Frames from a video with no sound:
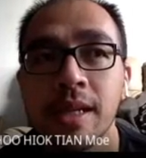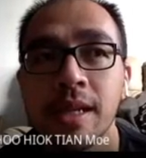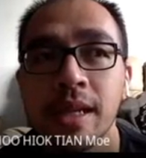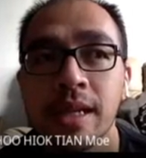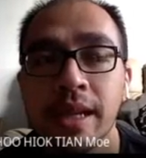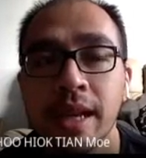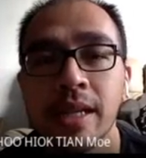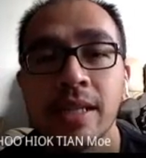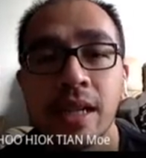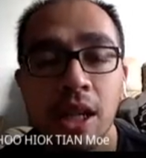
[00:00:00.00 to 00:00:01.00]
there
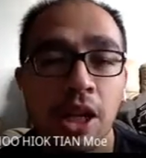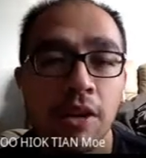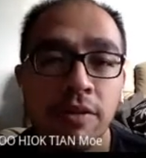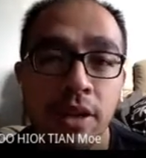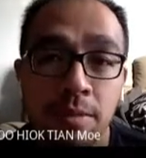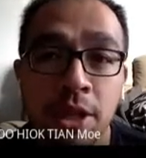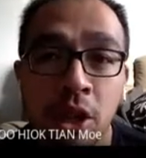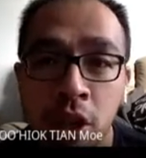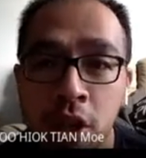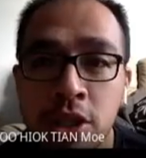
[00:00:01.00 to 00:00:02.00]
is a lot of
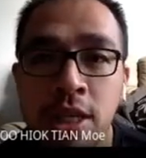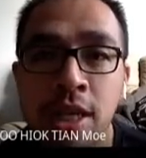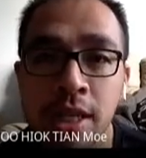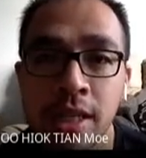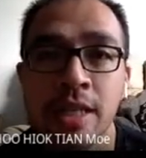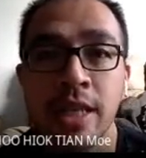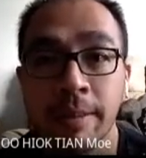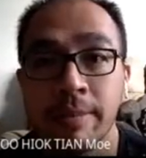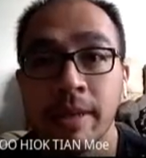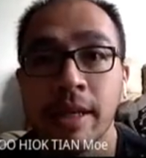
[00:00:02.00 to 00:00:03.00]
terminology in this
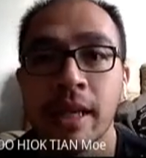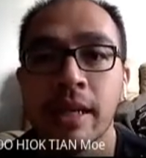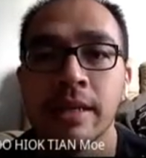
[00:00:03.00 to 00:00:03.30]
chapter lah.